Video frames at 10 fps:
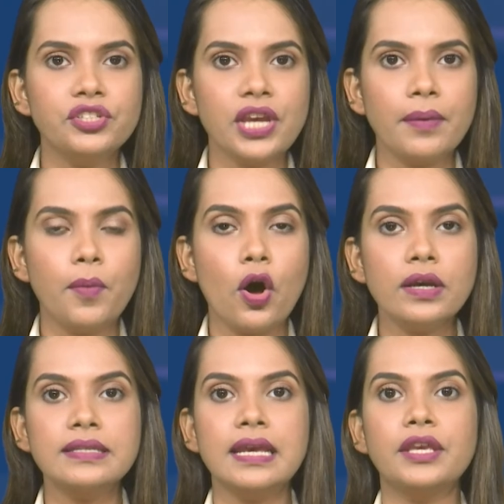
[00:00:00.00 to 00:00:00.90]

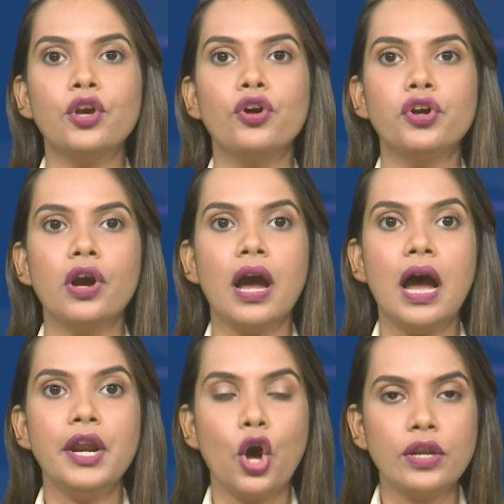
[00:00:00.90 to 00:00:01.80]
checkbox, secure your
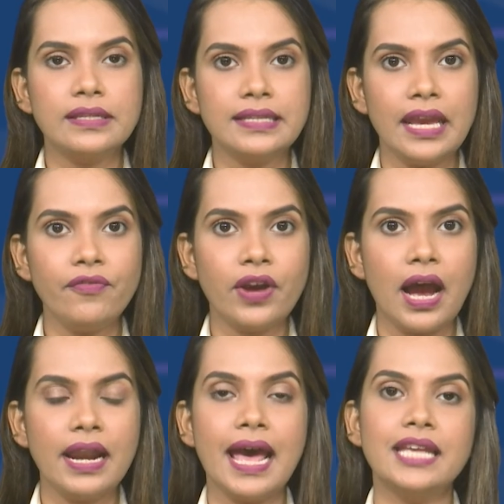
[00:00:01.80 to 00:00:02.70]
card, or save
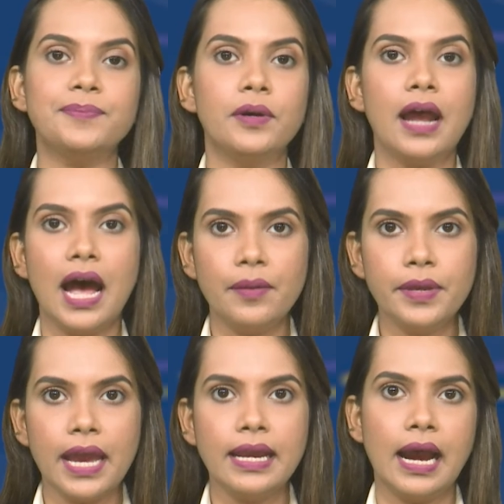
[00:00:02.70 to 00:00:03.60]
card as per
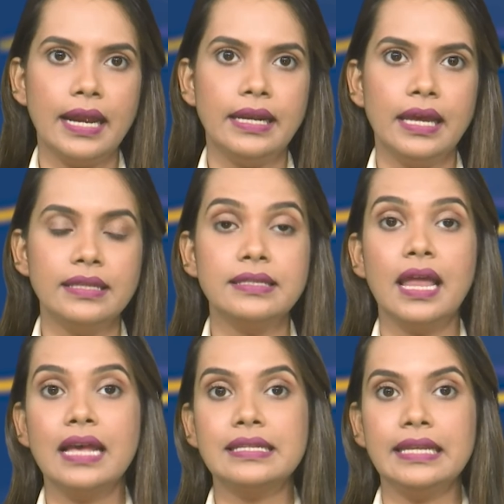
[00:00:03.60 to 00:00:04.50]
RBI guidelines.
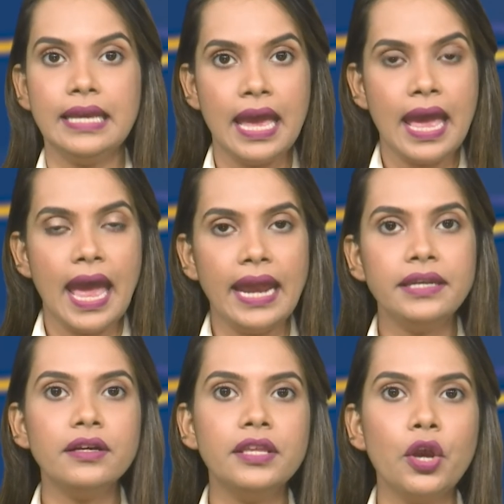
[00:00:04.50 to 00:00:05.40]
Lastly,
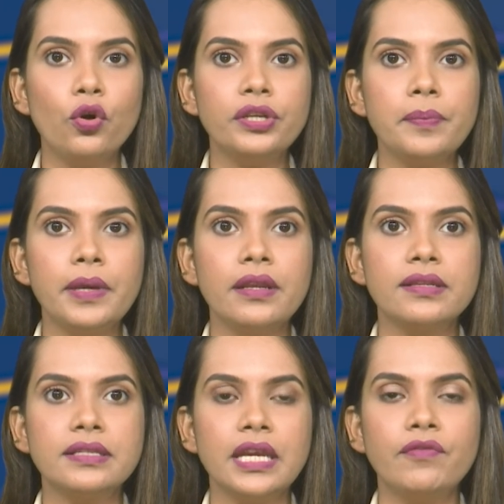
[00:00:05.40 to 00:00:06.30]
enter the OTP
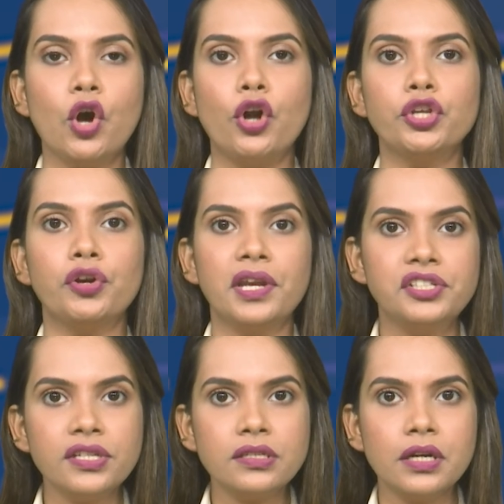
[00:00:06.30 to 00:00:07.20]
received on your
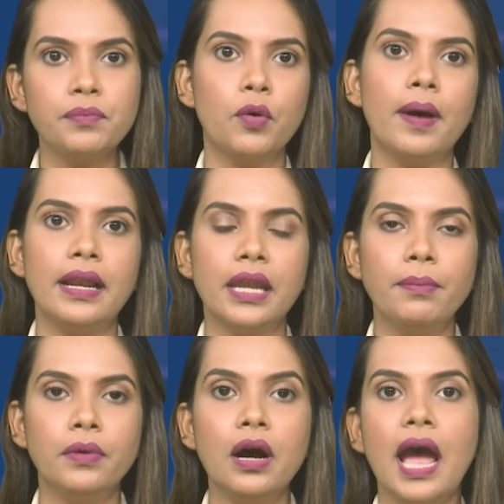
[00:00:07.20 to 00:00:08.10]
registered mobile
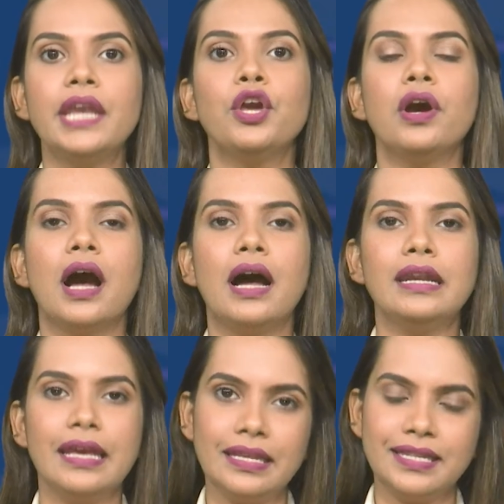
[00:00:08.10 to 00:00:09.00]
number and your
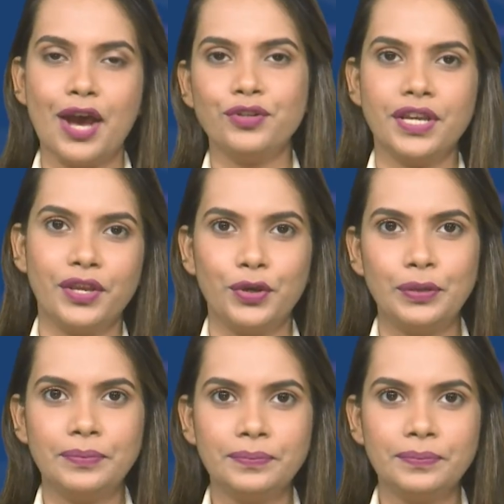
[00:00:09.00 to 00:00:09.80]
card is now secured.